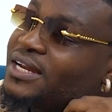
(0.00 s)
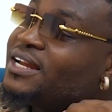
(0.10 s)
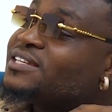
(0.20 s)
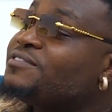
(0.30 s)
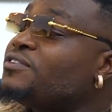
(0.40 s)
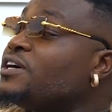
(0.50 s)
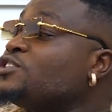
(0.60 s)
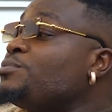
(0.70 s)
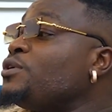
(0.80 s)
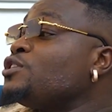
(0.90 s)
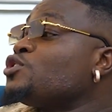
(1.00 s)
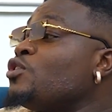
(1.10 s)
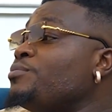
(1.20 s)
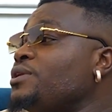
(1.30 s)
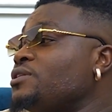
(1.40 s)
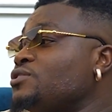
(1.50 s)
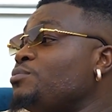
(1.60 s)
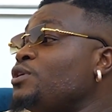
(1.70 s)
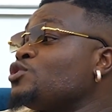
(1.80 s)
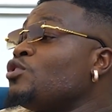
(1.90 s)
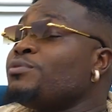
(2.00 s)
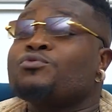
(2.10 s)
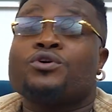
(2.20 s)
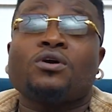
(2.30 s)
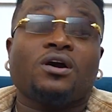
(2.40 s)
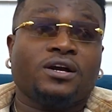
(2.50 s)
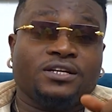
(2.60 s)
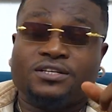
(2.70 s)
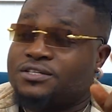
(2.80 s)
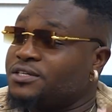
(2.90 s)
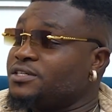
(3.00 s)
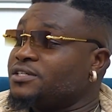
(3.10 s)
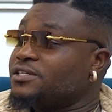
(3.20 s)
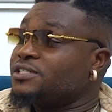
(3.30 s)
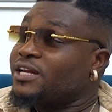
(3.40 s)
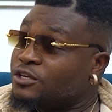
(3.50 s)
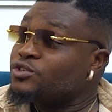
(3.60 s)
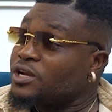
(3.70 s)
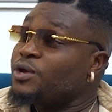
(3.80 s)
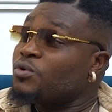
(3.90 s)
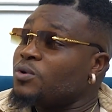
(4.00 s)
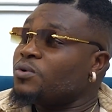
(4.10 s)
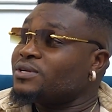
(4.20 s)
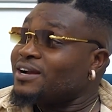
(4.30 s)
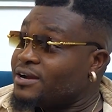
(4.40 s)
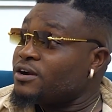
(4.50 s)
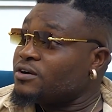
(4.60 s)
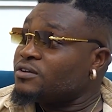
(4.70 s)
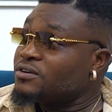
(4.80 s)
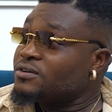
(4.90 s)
Unless course Somebody's coming. Somebody's coming real hard. Okay. Shout out to 911. That girl.